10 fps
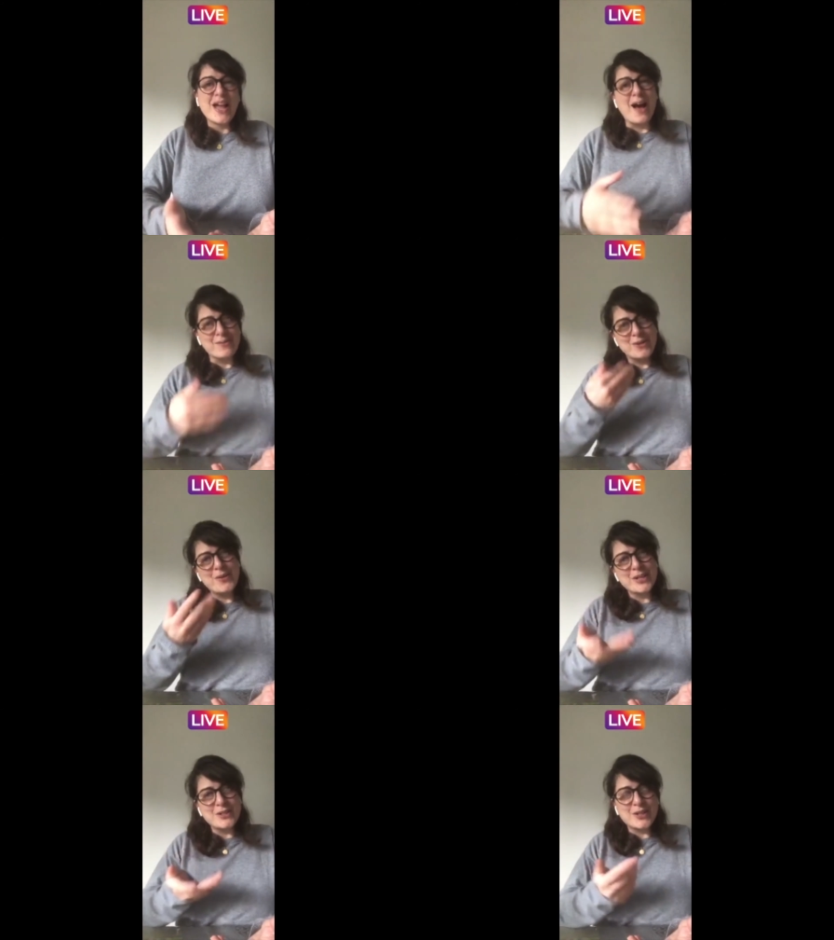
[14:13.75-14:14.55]
I'm
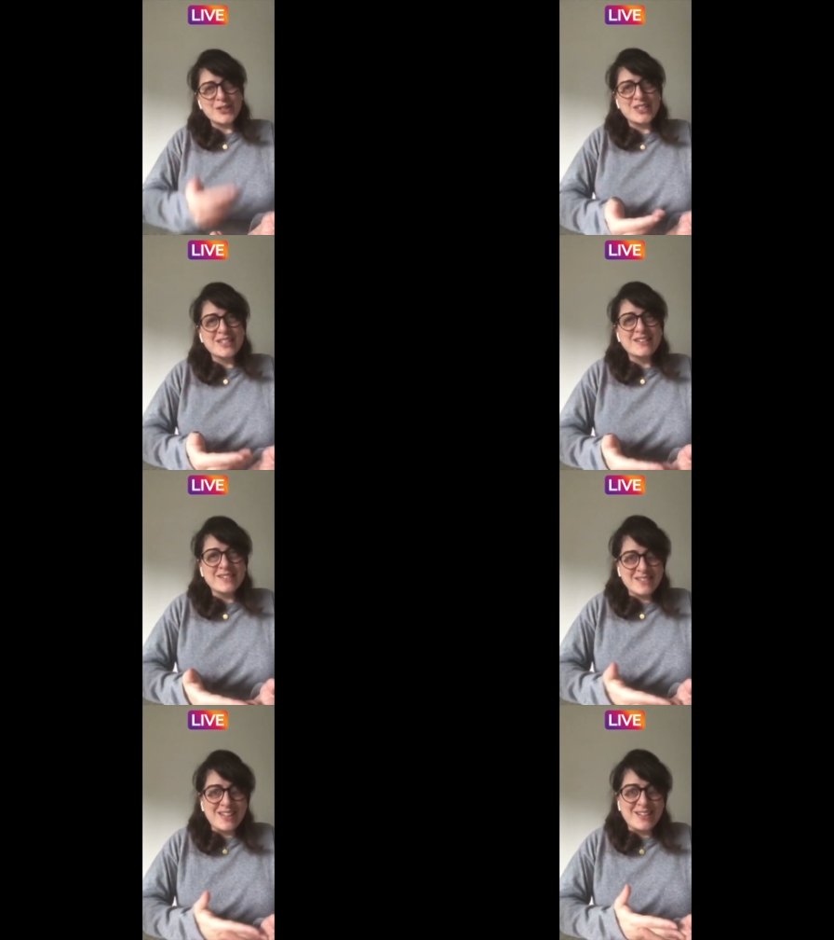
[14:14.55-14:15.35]
going to
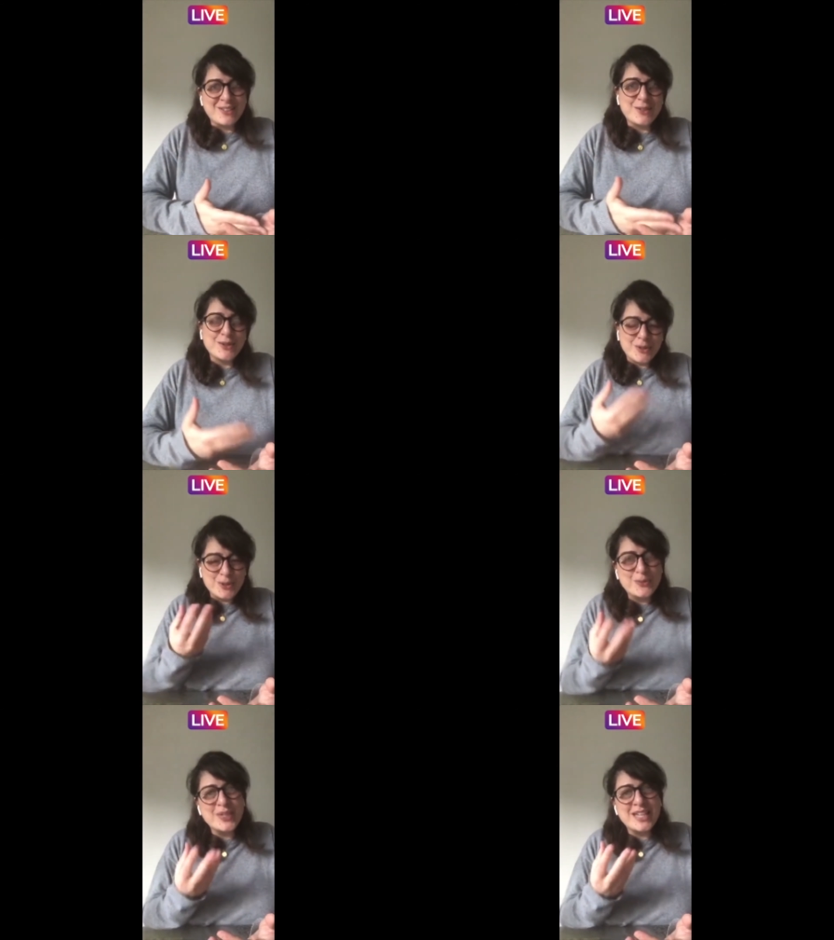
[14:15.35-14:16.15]
uh, to to
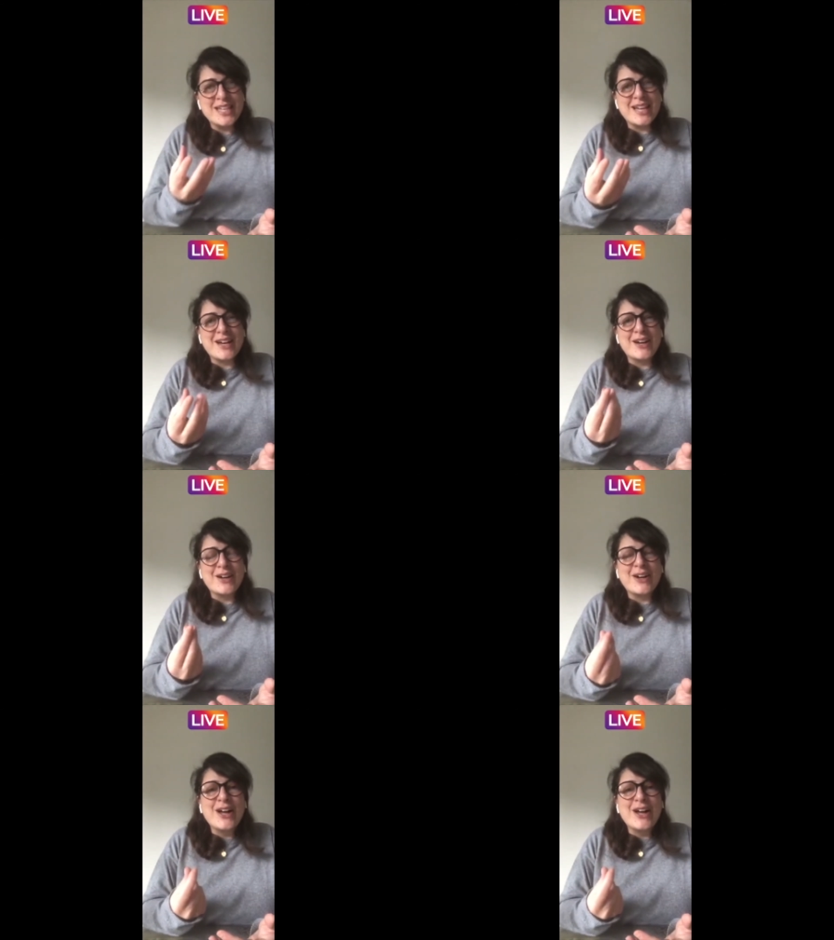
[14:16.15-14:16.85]
be uh, uh,